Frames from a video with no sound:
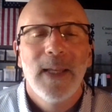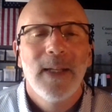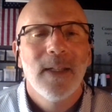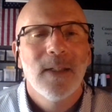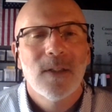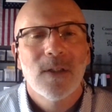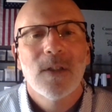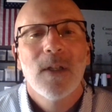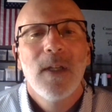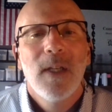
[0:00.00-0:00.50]
and
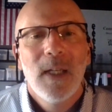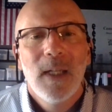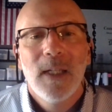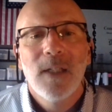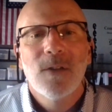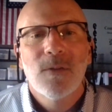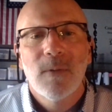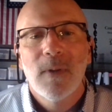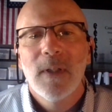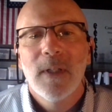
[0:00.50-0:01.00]

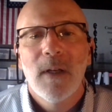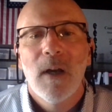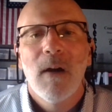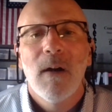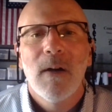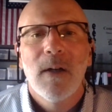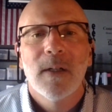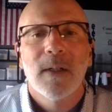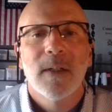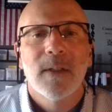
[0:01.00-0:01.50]
it's really
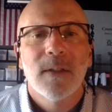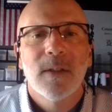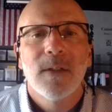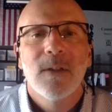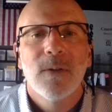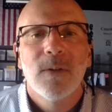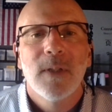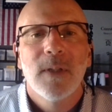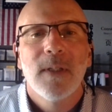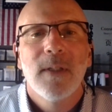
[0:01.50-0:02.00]
hard to
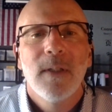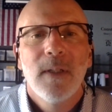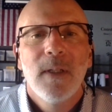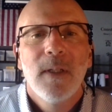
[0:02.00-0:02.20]
do it